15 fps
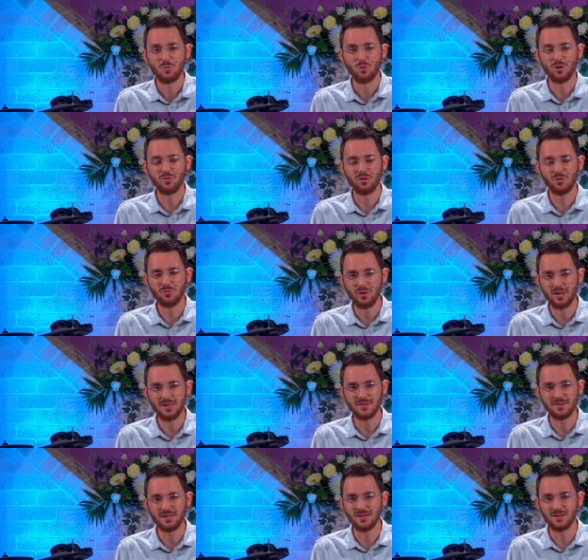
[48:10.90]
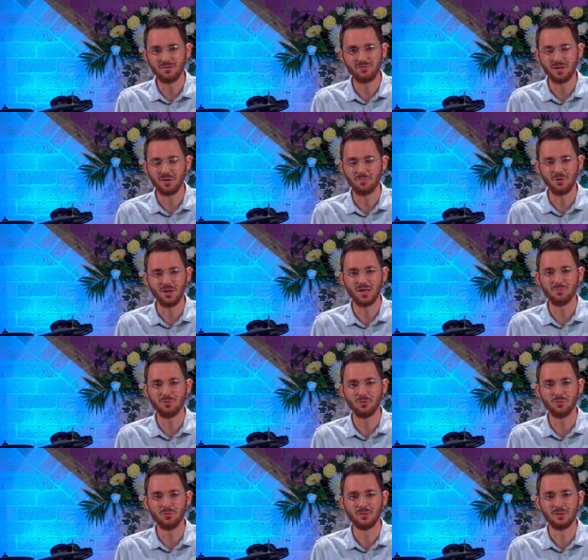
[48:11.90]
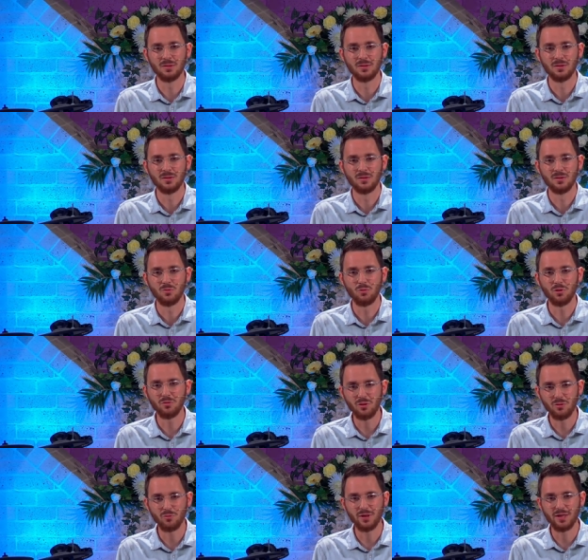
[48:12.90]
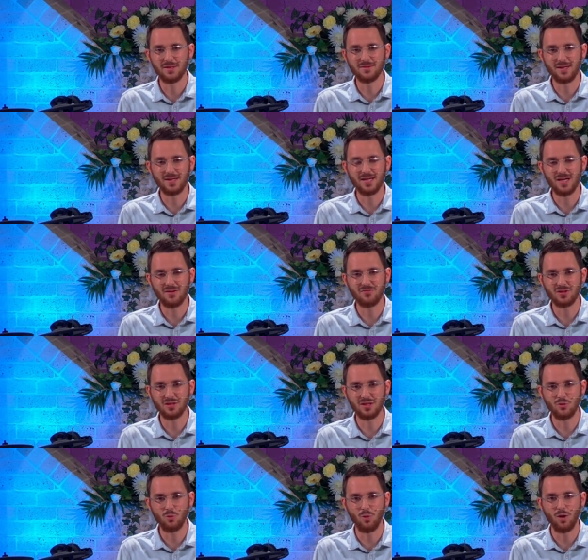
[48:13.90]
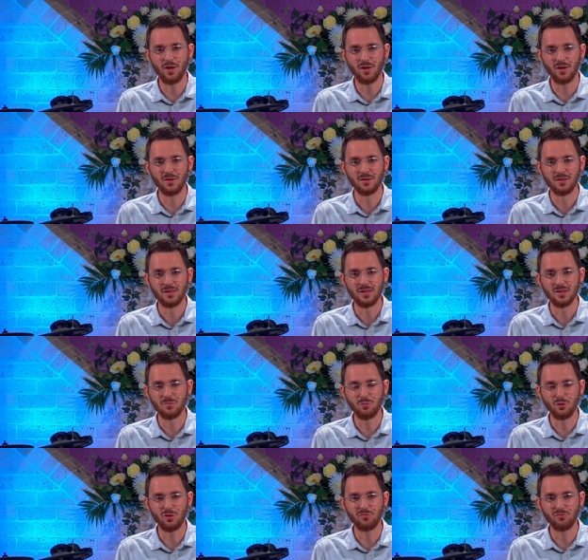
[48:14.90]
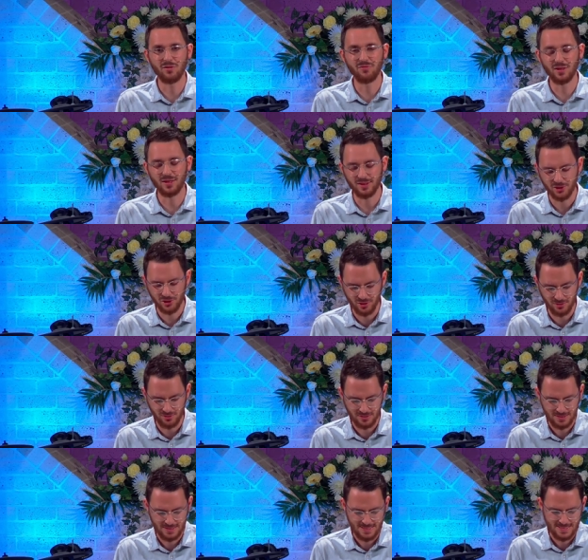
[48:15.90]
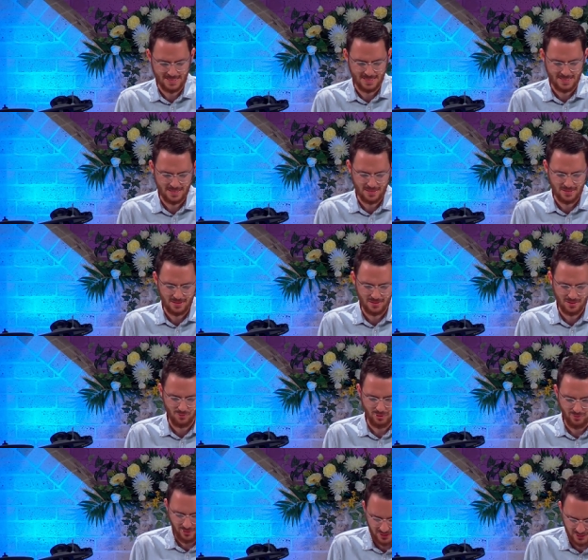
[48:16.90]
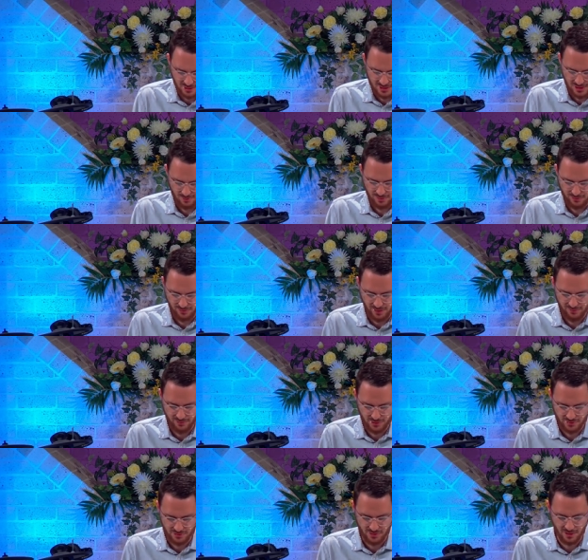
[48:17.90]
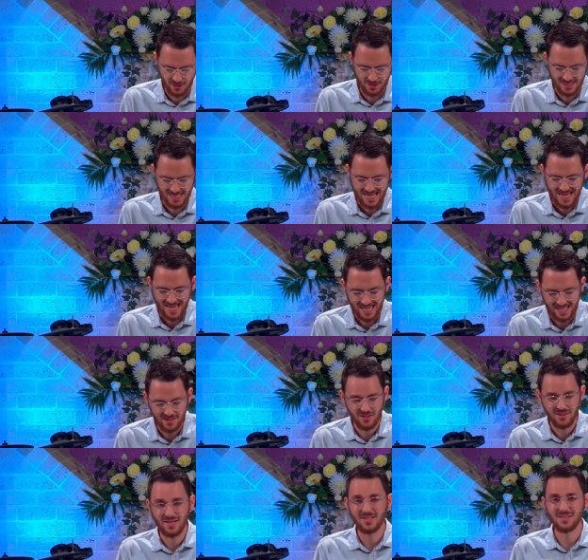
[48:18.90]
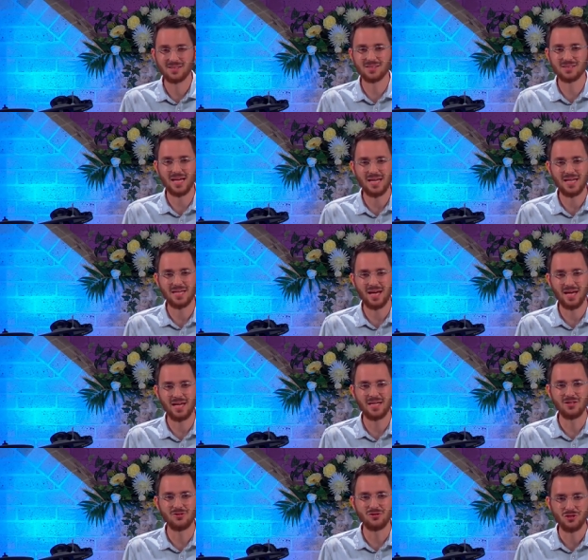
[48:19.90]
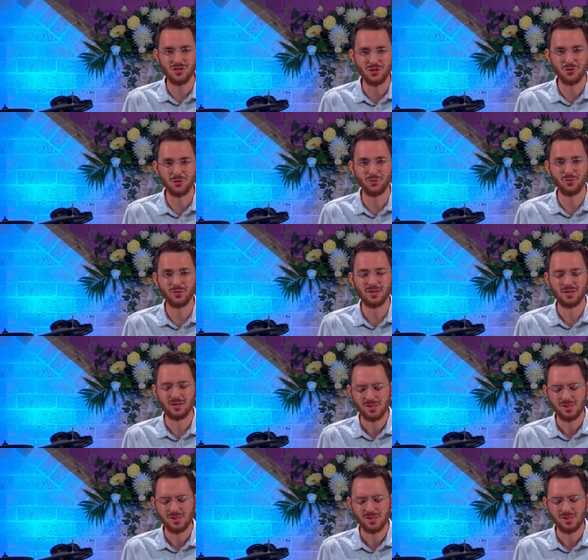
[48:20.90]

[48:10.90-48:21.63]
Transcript: what do we read at the end of our Bible? What do we read in that heavenly choir in the book of Revelation? Revelation chapter 5, verse 9. And they sang a new